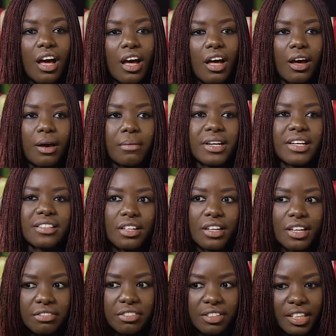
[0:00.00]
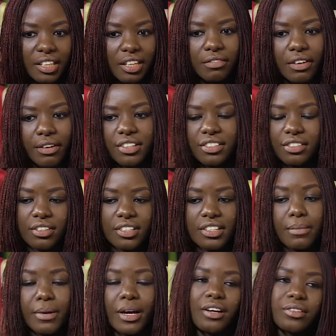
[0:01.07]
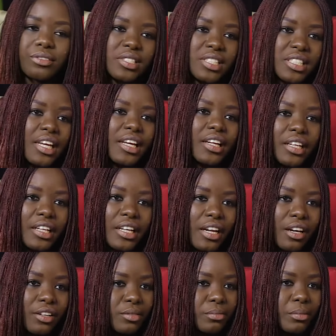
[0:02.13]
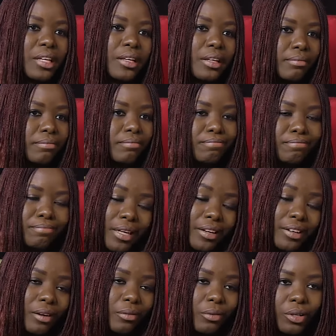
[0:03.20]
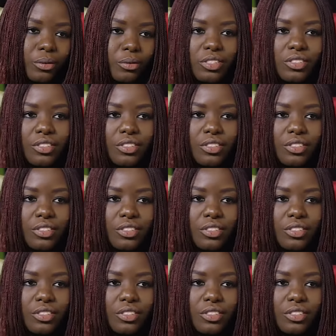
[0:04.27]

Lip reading: And I started thinking very seriously about how to scale it and how to make it bigger than what it was.